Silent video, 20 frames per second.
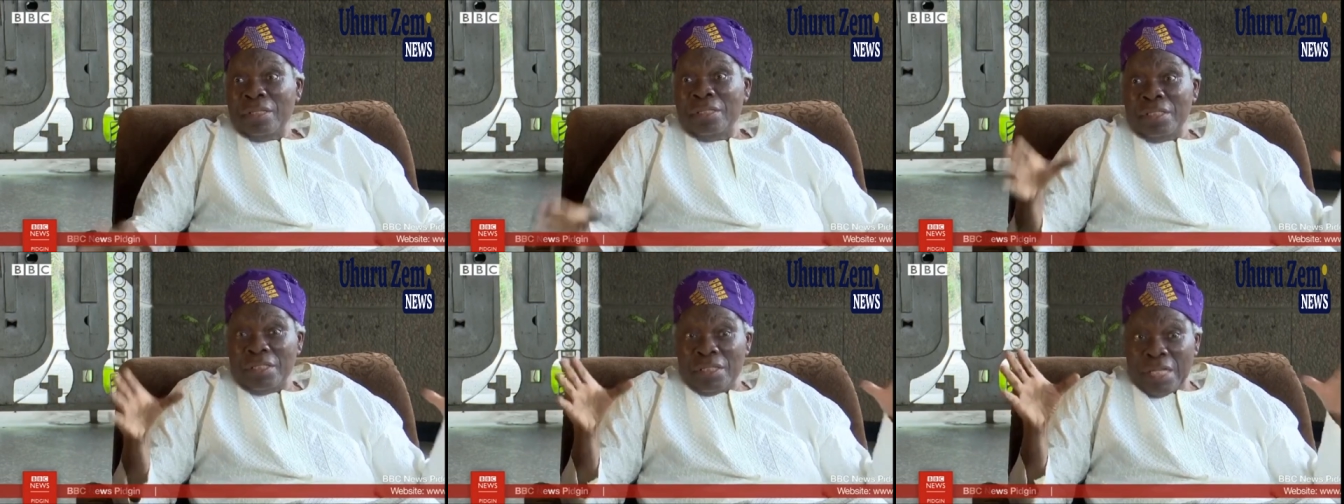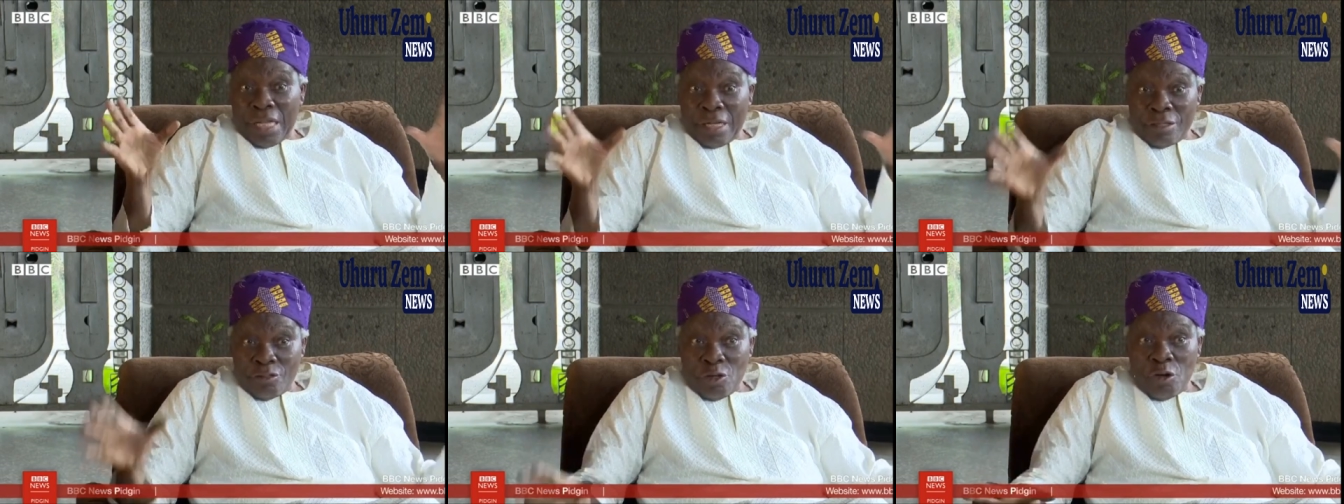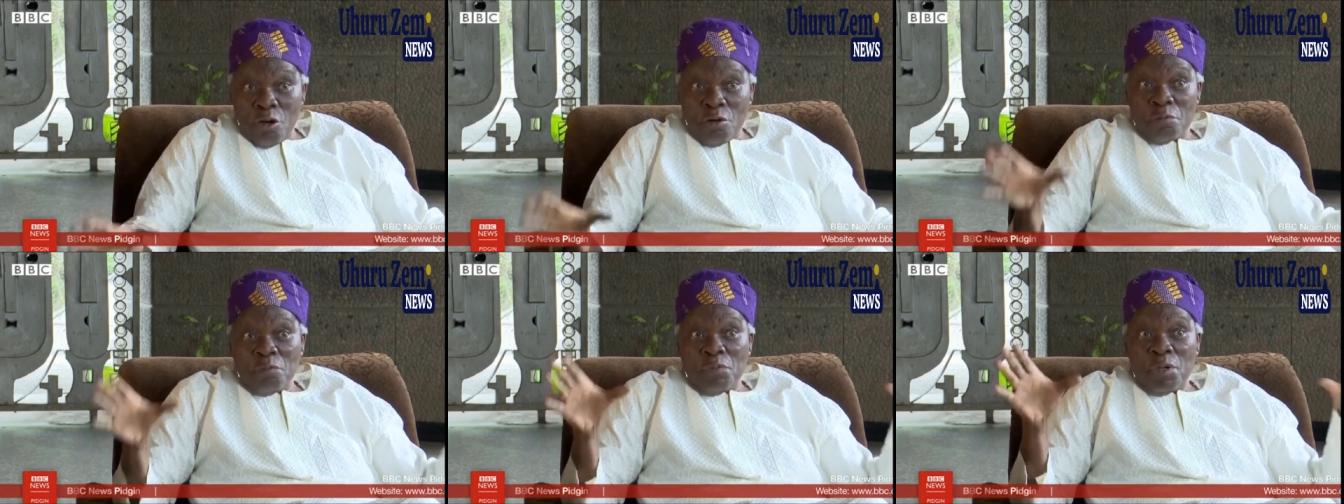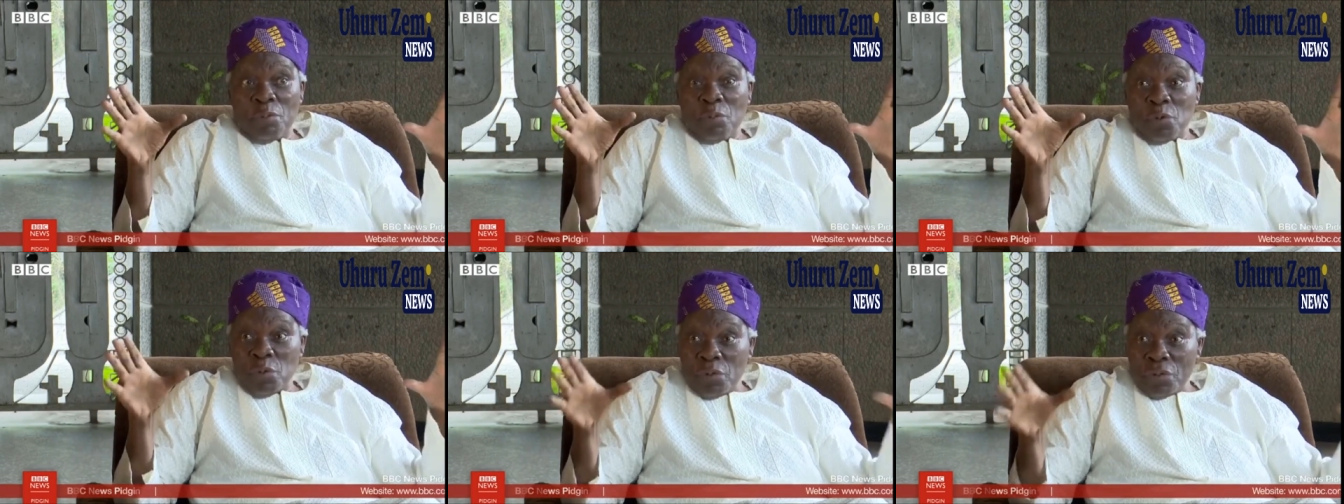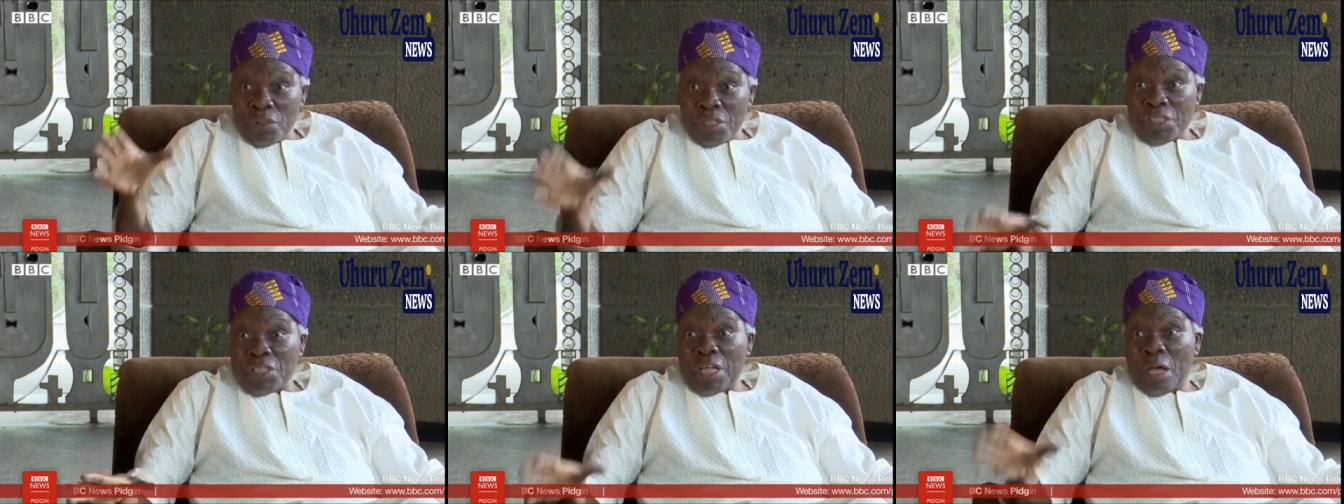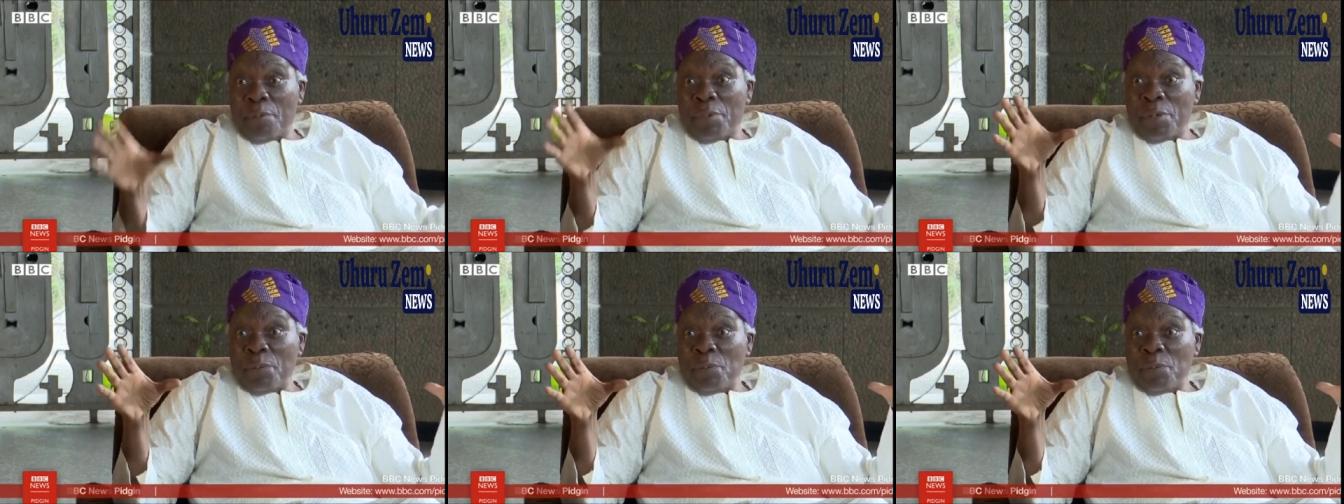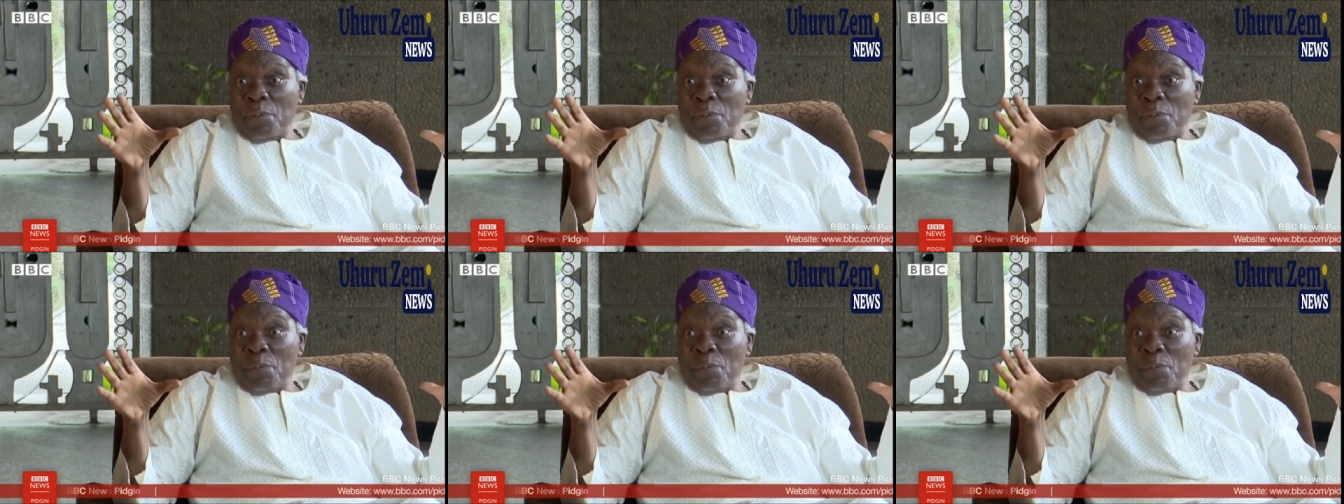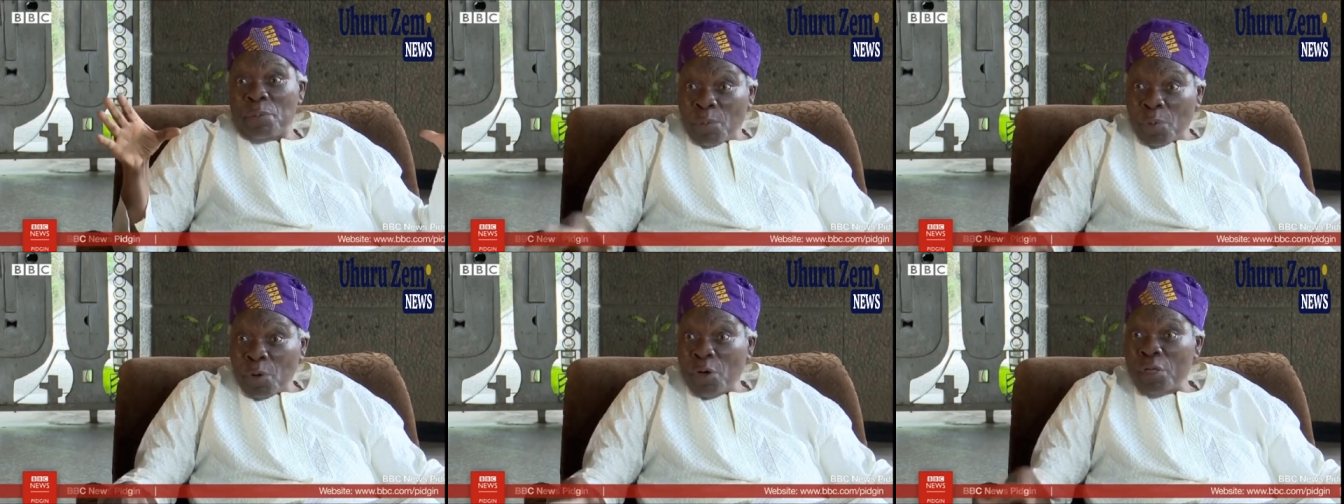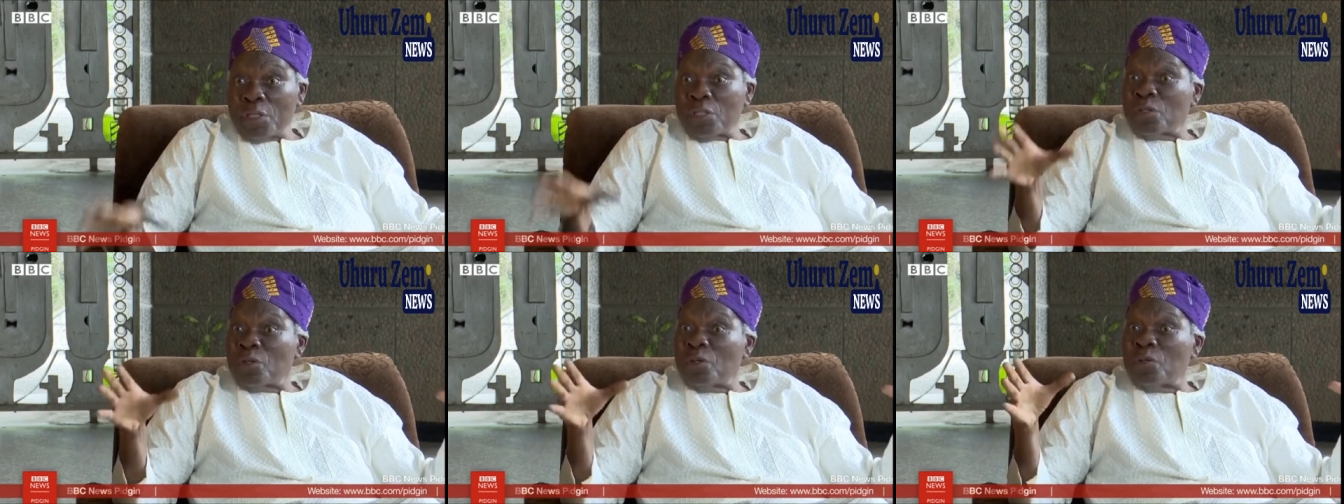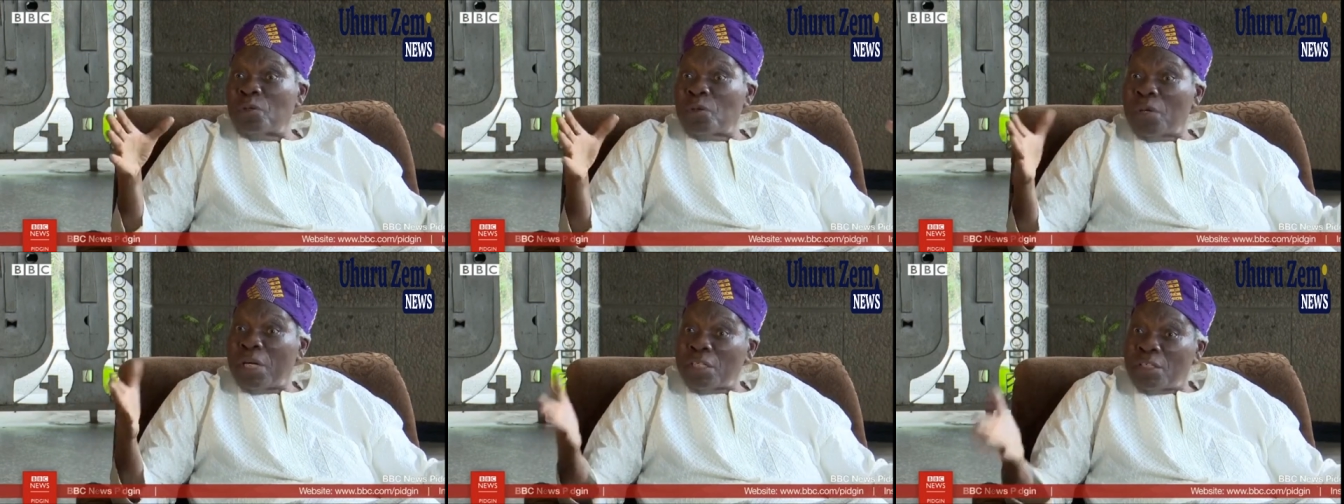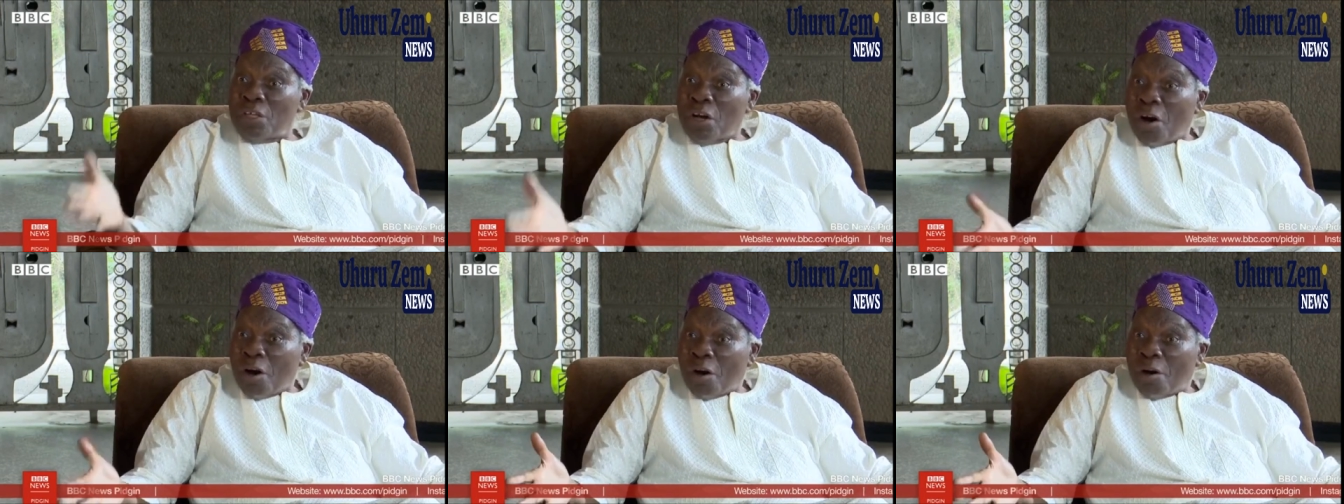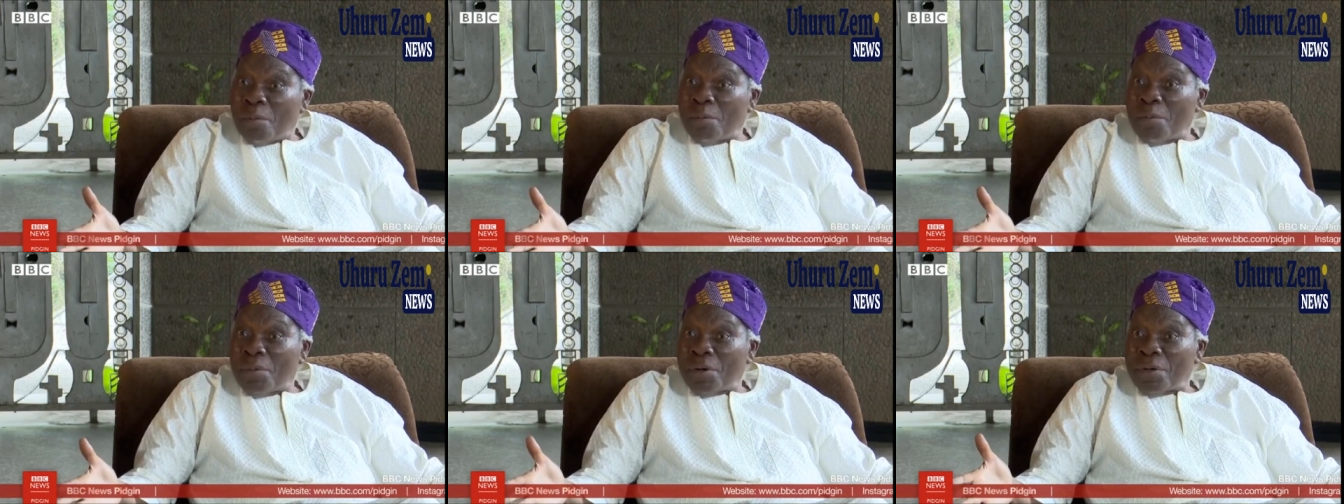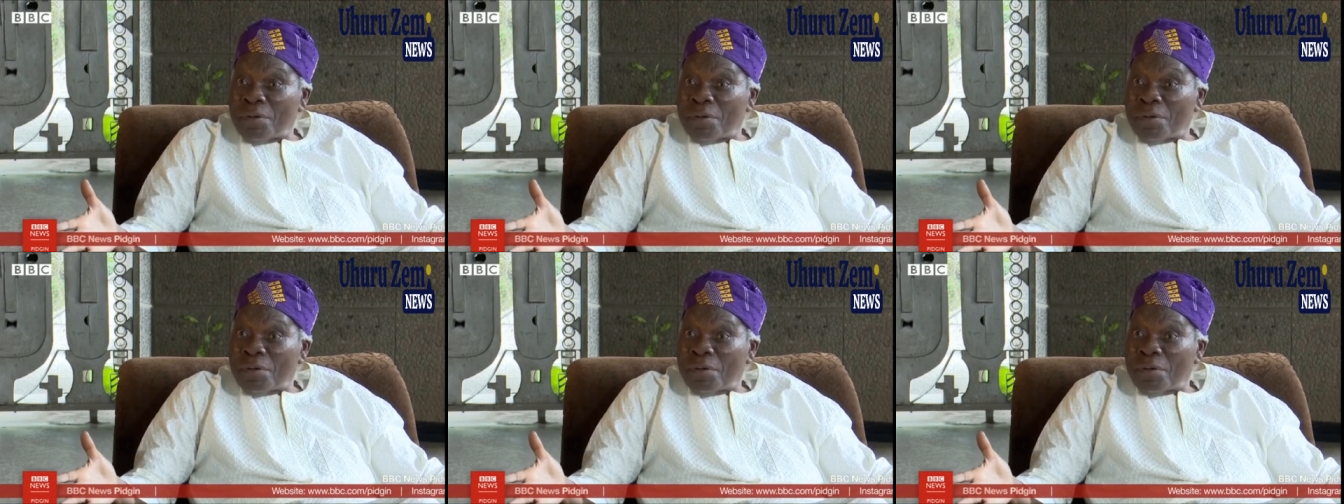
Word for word: These are young people. These are people employed to do a job,